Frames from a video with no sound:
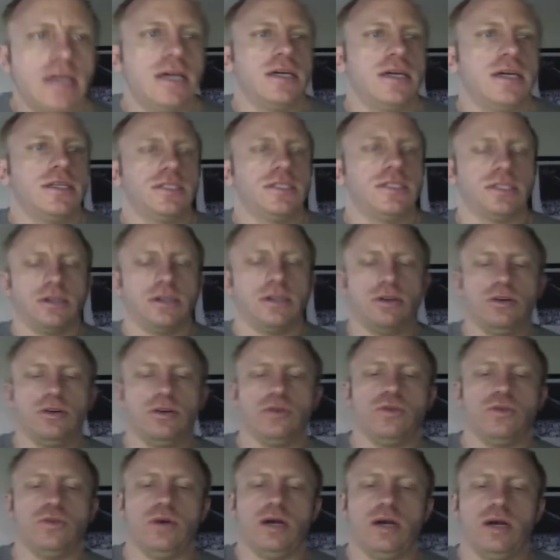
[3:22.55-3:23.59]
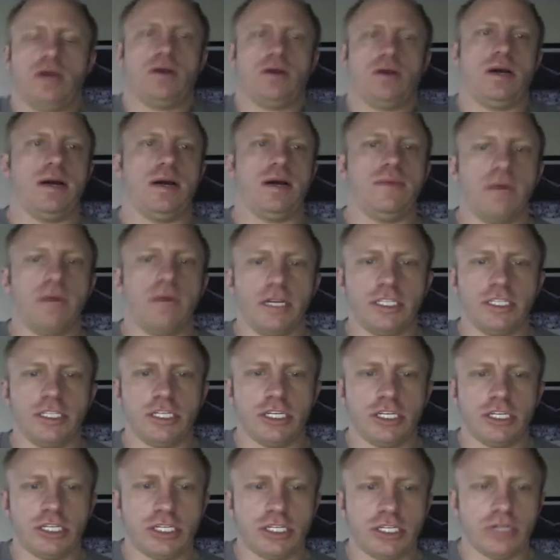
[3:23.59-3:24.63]
So I want to just
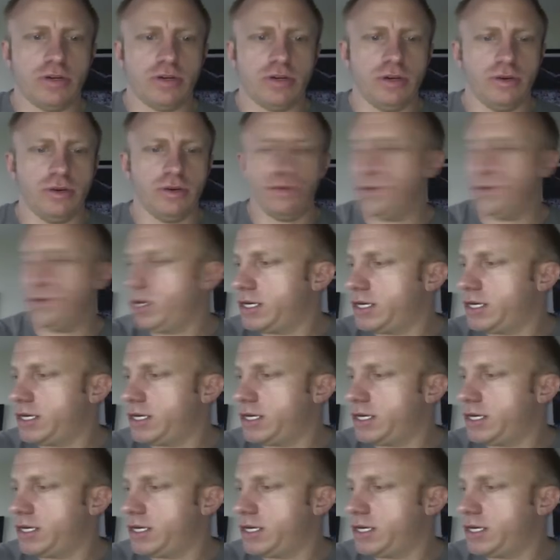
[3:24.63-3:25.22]
show you